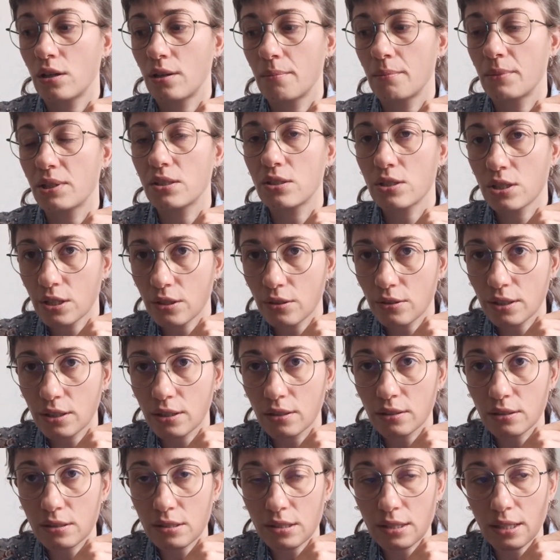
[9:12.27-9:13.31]

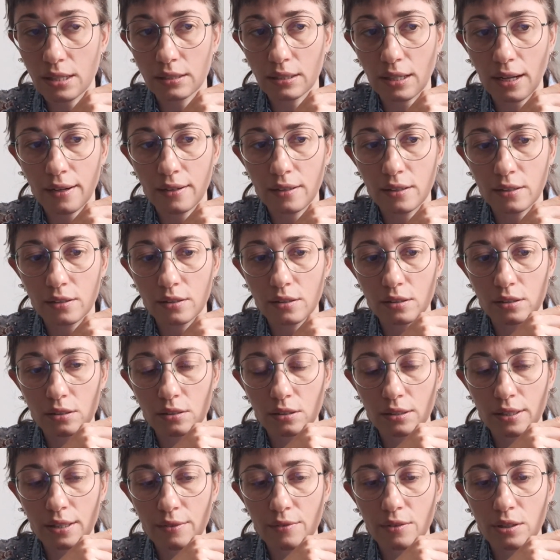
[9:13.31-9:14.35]
materials that are
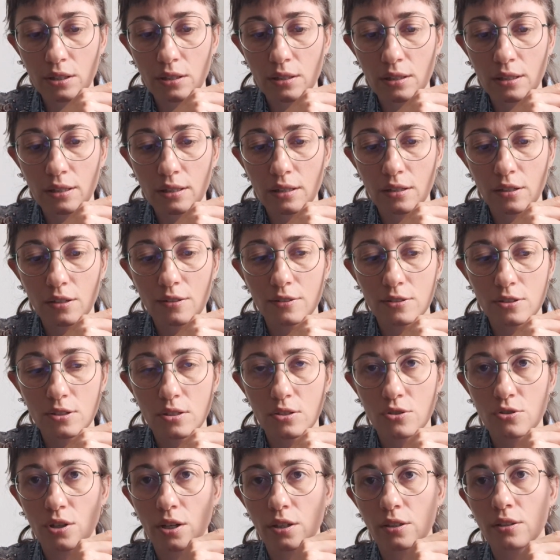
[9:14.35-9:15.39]
giving
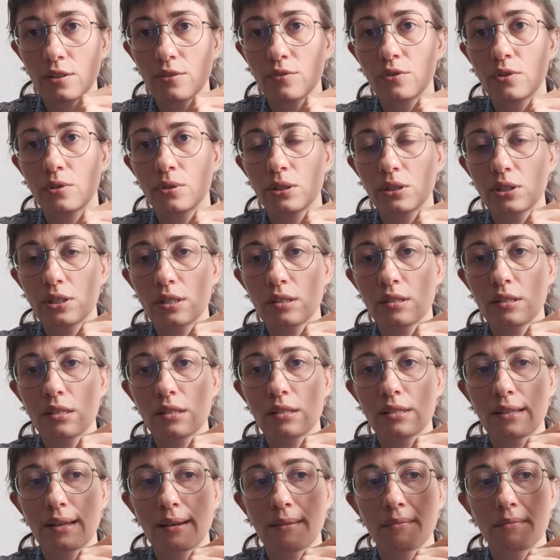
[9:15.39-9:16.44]
constructive
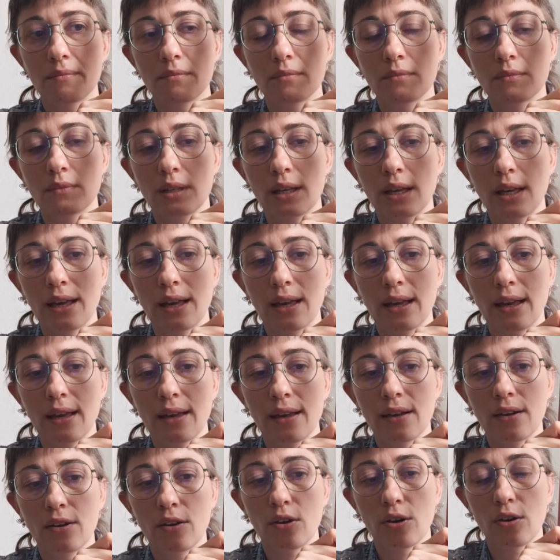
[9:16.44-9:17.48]
criticism
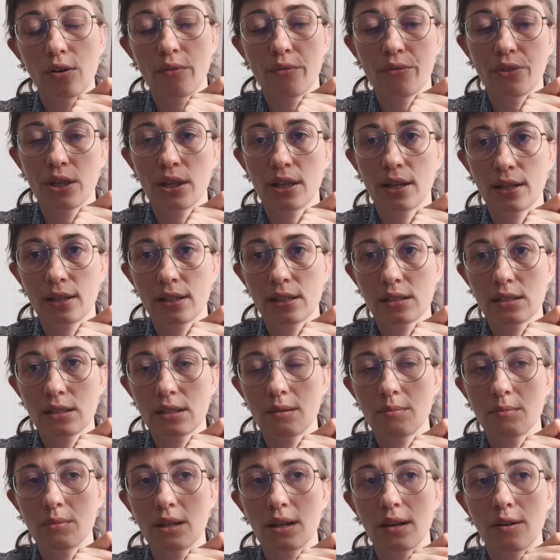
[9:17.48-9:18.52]
of the
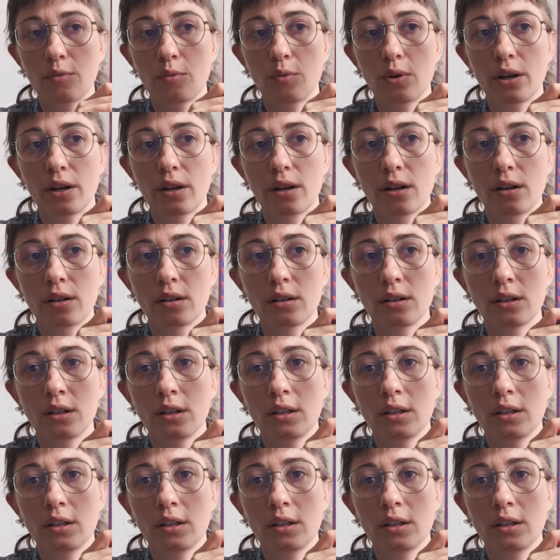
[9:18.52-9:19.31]
academia, where